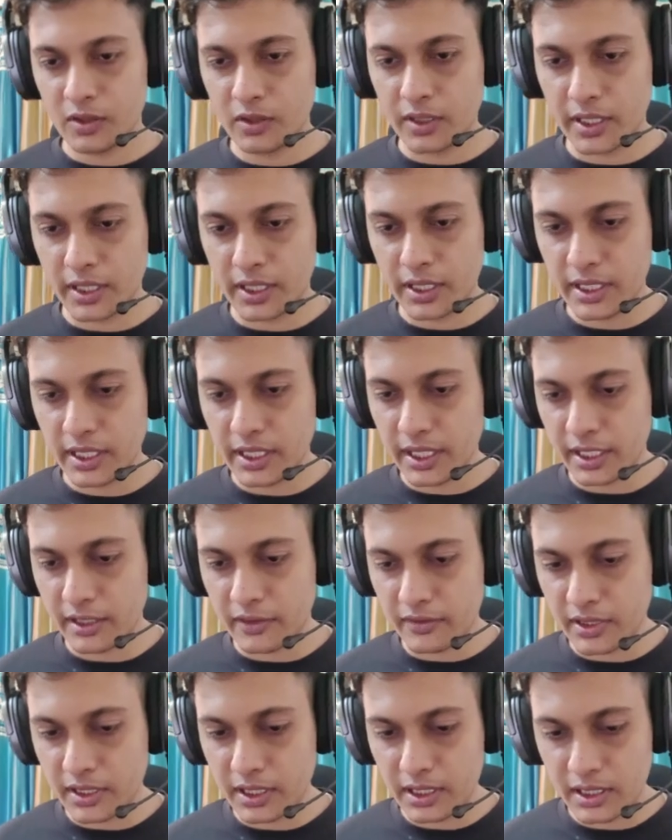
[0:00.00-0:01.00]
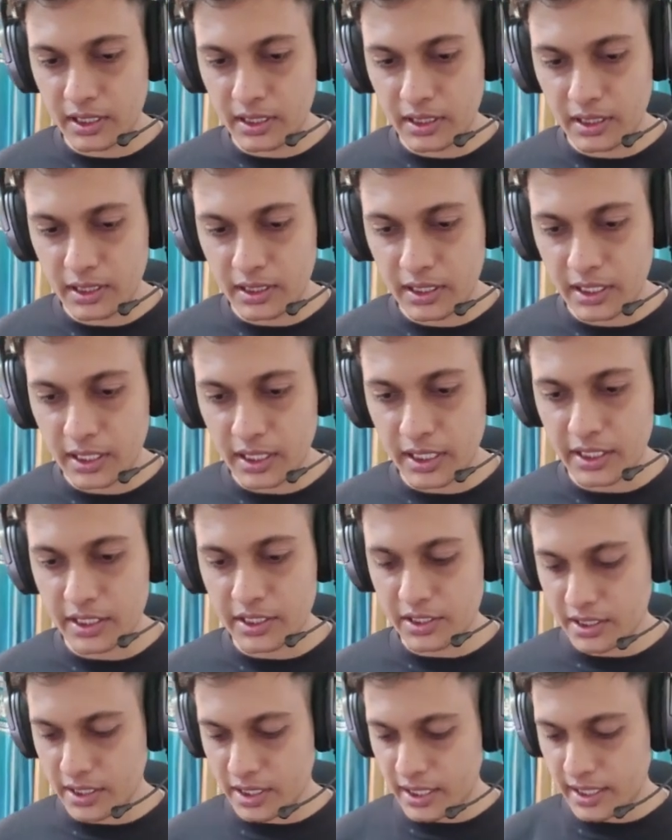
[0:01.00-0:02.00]
Okay, it will
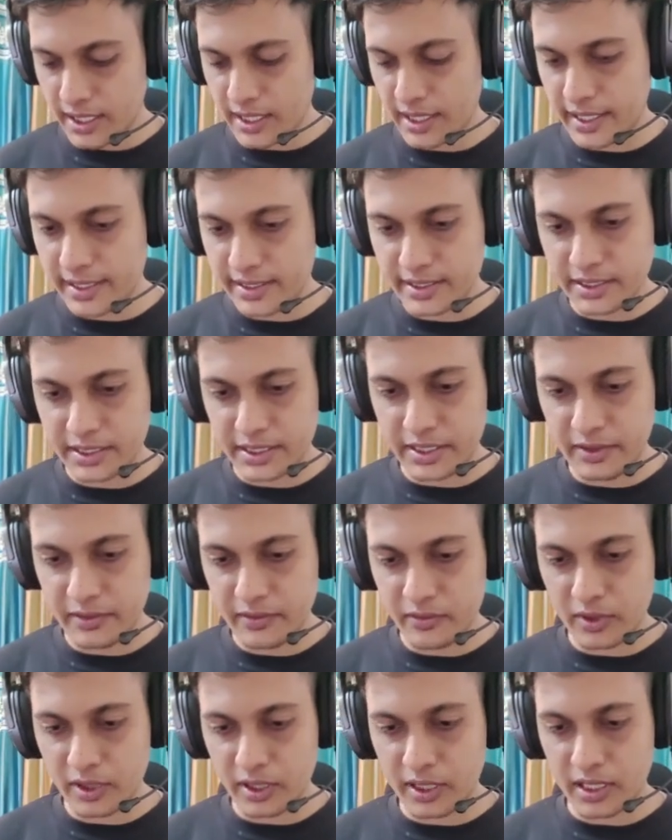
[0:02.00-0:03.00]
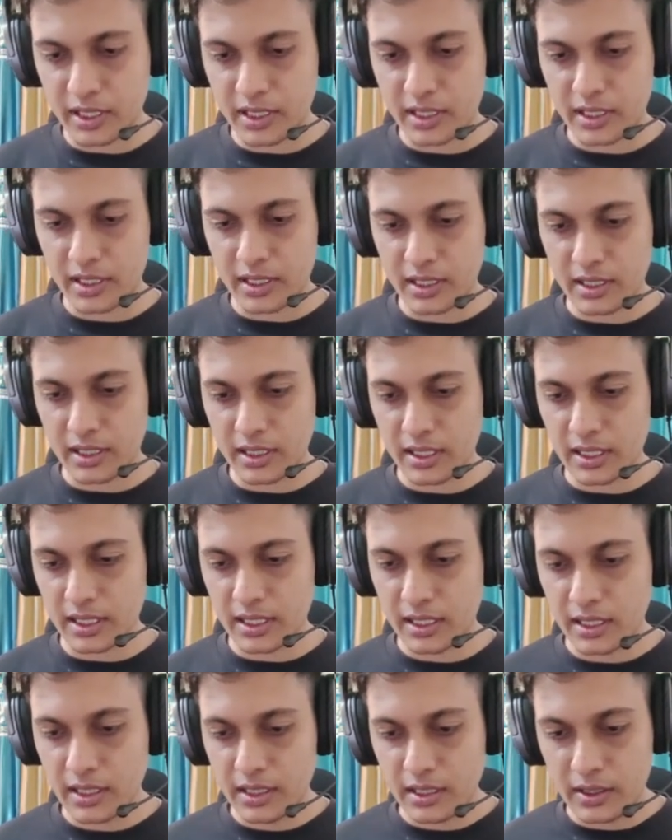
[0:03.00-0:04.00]
initiate. Let's see what.
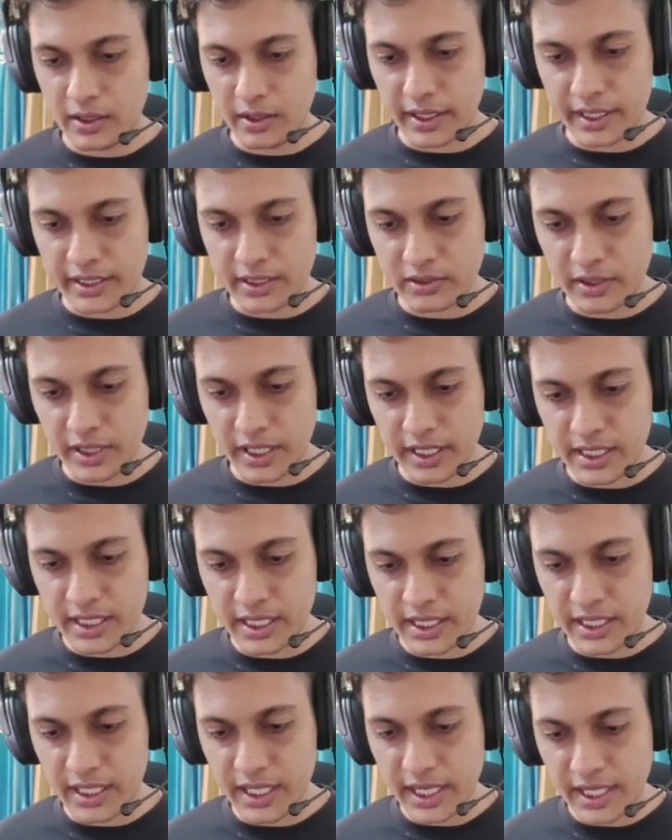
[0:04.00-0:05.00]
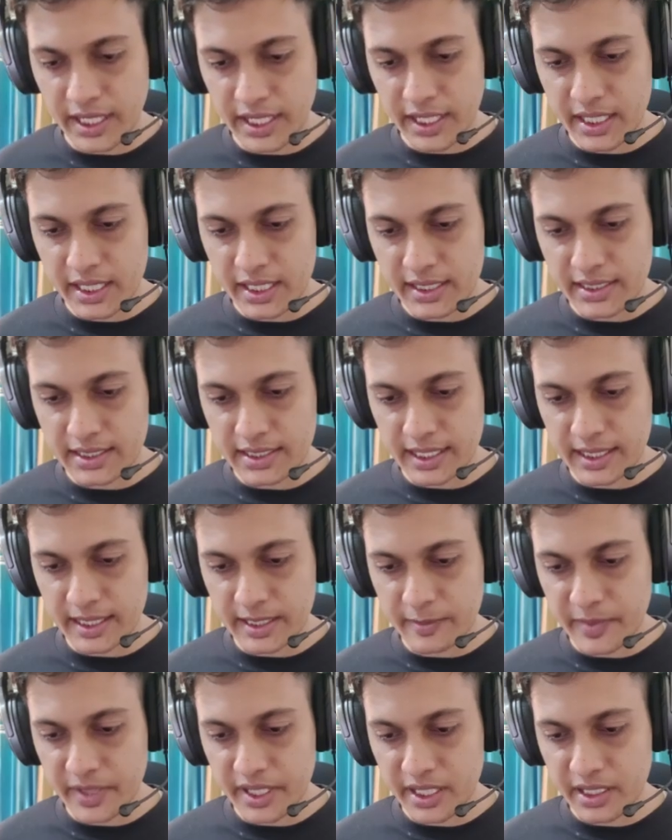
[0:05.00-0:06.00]
Okay, so it created this
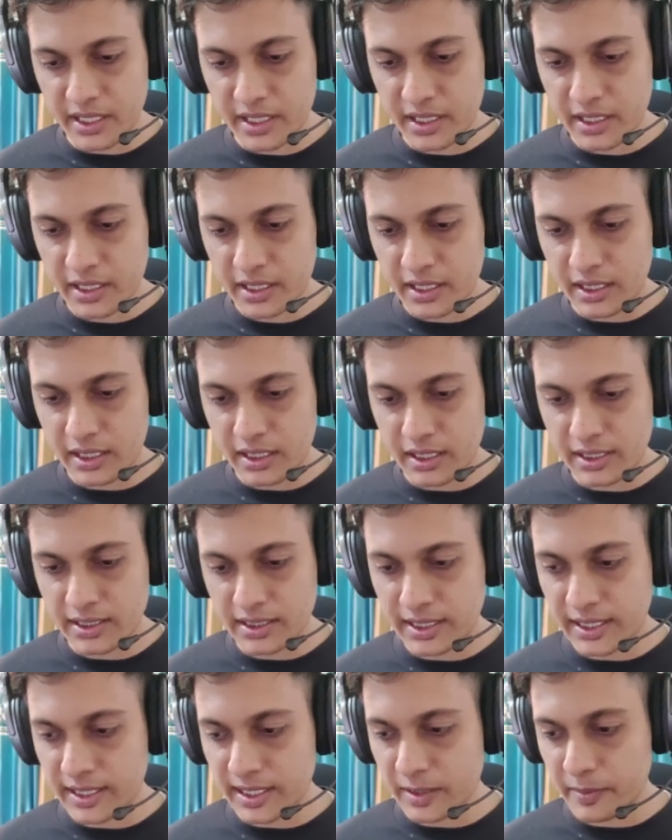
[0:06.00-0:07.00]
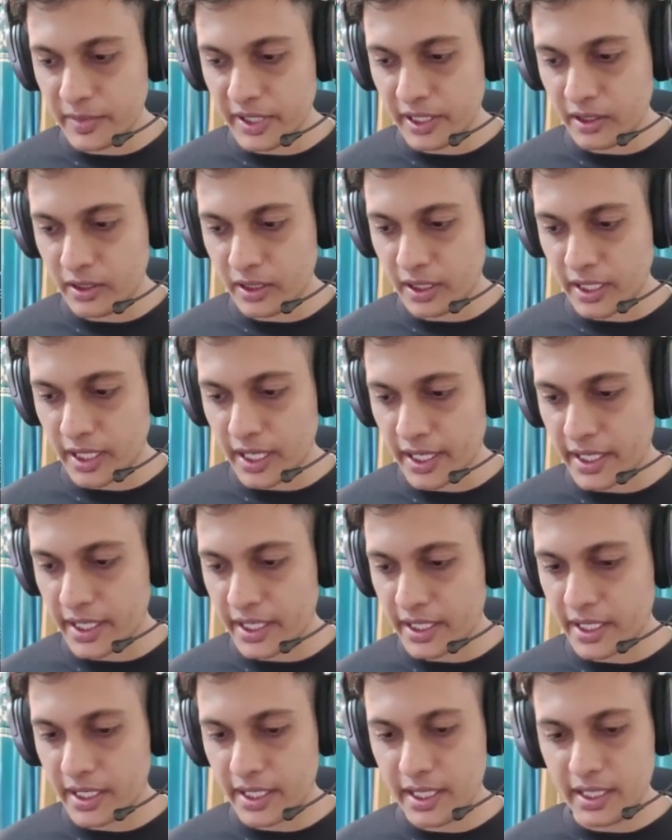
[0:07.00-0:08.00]

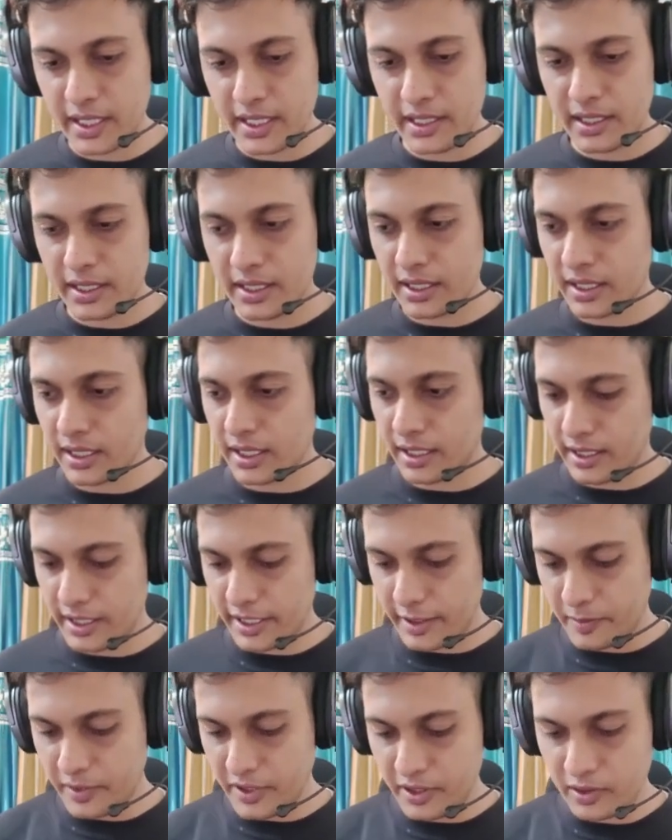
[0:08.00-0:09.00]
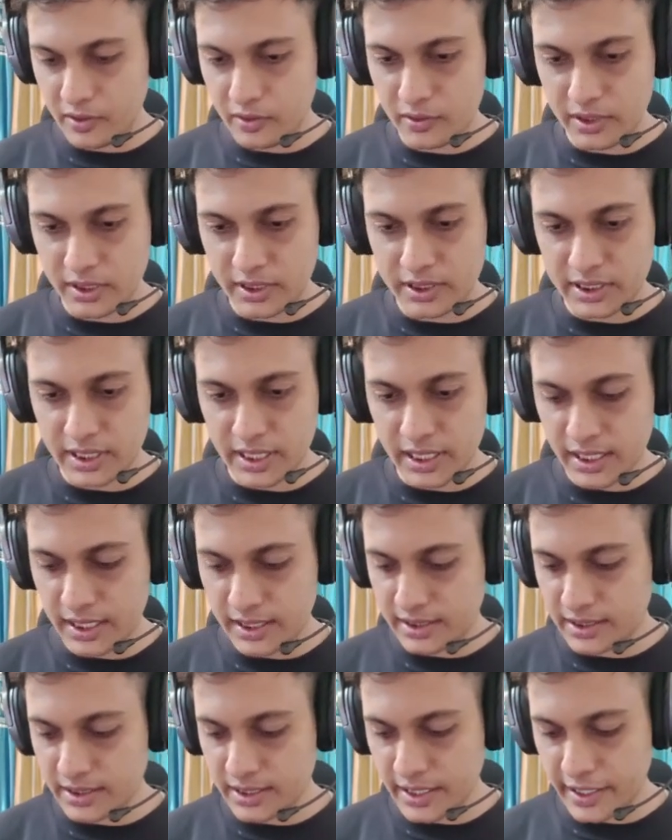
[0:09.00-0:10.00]
alembic.ini, and let me do this
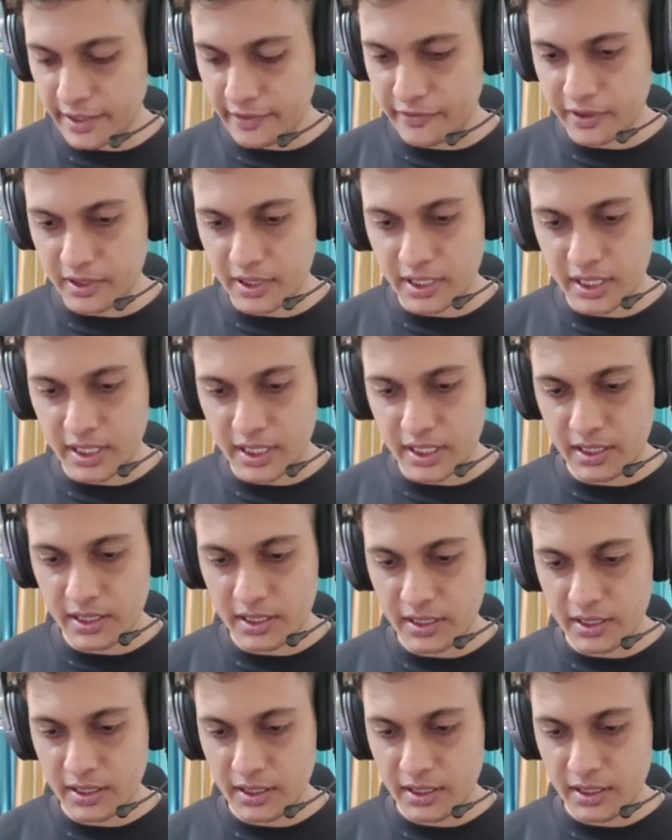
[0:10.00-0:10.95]
ls-a.